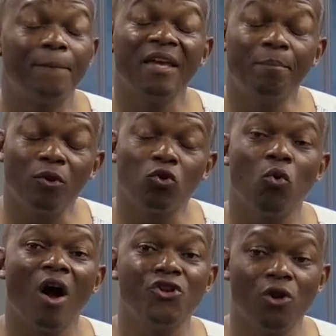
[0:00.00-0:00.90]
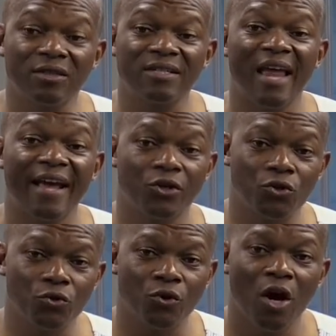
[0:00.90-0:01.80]
People who are not like
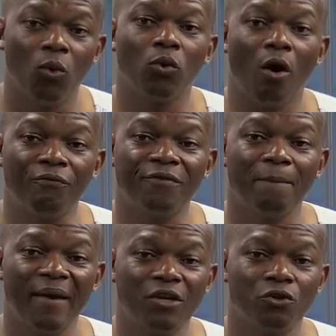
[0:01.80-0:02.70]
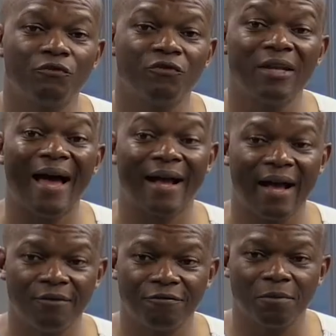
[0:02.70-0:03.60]
you will often make you feel
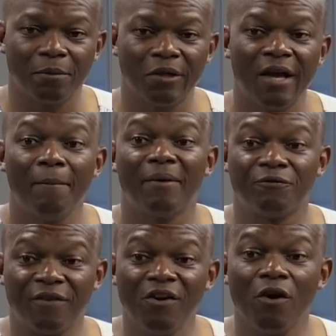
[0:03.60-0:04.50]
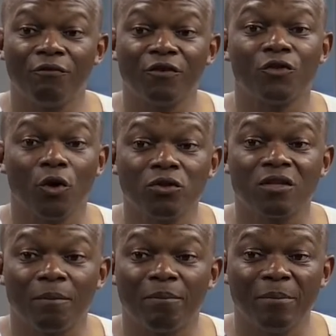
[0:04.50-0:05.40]
uncomfortable, but very often those are
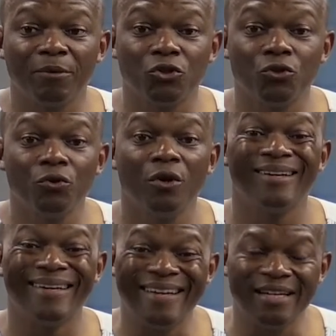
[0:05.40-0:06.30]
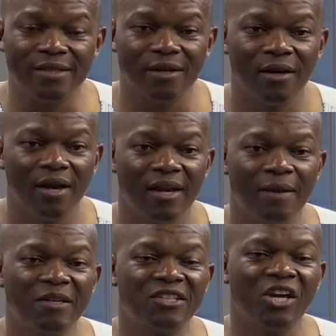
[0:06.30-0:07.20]
the people you need.
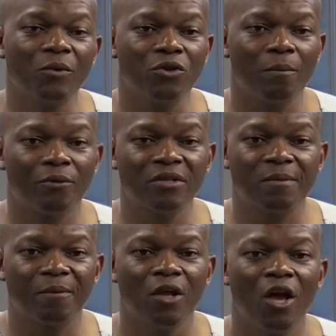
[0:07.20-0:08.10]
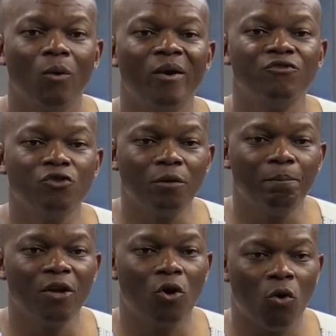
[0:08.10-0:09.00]
Let me share with you a principle. We've not
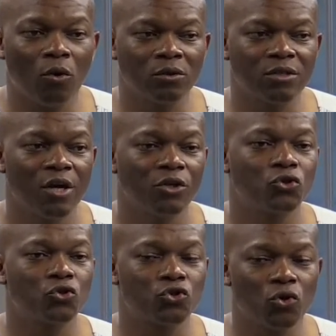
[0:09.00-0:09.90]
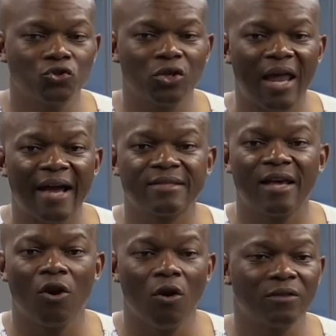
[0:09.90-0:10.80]
been called to socialize
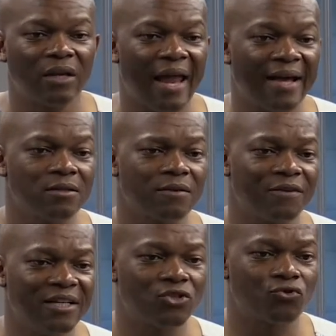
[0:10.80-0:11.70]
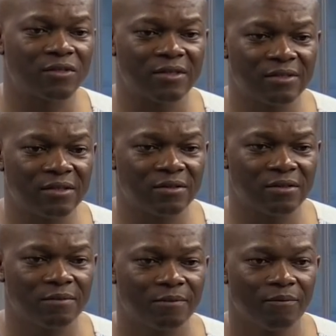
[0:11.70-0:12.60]
along the lines of least
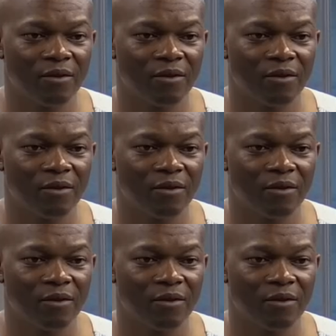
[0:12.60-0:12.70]
resistance.